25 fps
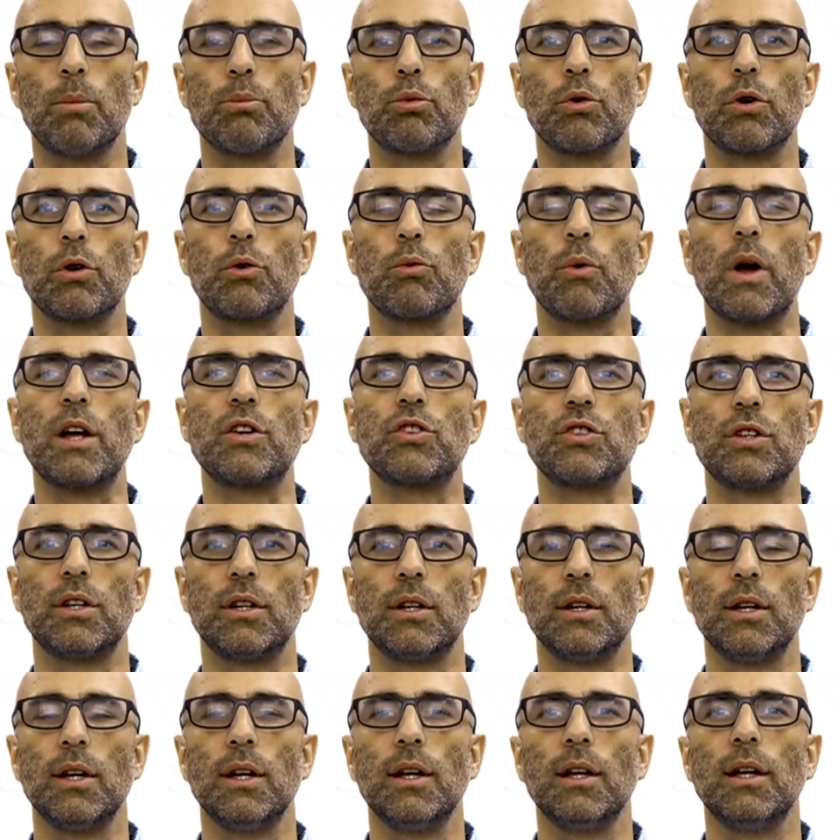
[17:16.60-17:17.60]
a
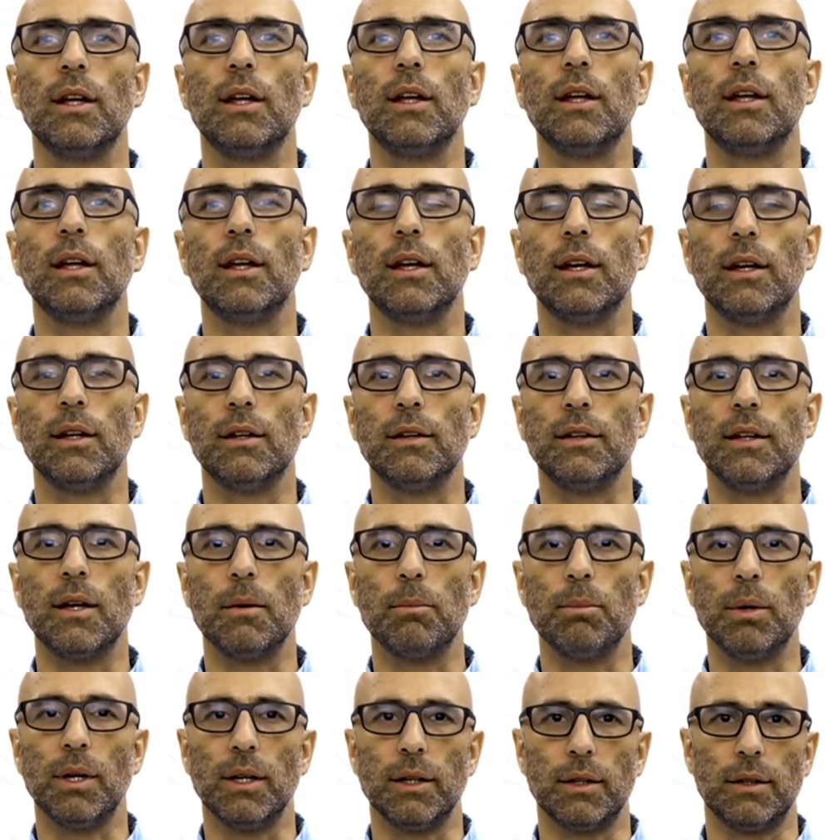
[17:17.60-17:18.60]
progression in the
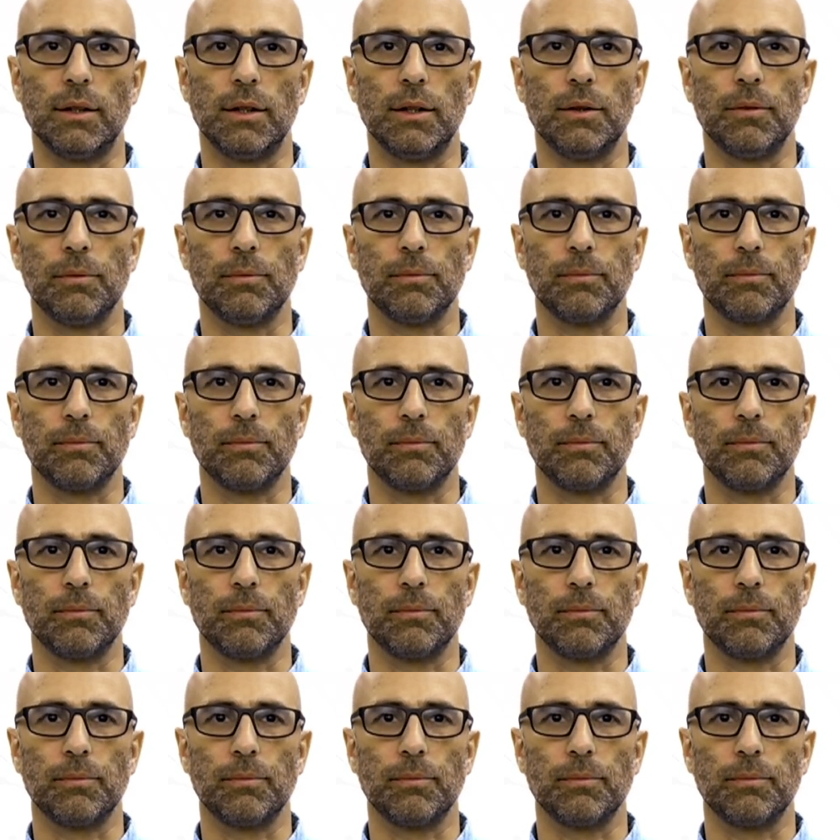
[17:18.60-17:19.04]
ability.